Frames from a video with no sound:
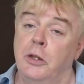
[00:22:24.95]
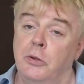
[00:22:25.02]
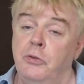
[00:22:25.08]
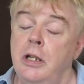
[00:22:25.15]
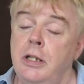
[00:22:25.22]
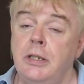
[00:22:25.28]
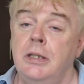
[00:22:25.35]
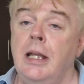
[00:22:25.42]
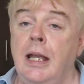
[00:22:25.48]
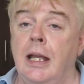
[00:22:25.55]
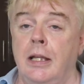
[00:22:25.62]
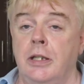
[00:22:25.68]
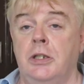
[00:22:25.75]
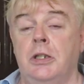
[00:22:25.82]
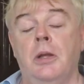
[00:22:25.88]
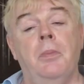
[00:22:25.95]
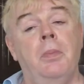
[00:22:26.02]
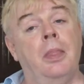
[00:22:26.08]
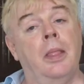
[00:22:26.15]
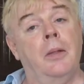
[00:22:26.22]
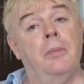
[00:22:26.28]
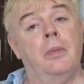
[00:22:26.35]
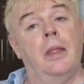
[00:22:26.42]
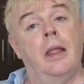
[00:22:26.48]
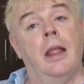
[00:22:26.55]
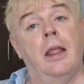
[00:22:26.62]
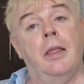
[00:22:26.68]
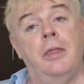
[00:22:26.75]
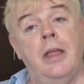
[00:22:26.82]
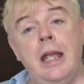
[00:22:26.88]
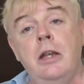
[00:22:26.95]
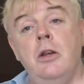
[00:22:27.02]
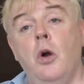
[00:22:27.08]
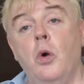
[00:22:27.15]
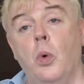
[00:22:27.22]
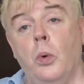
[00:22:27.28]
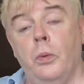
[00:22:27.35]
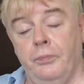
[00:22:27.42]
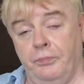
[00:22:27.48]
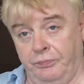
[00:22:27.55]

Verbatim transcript: the reason is they know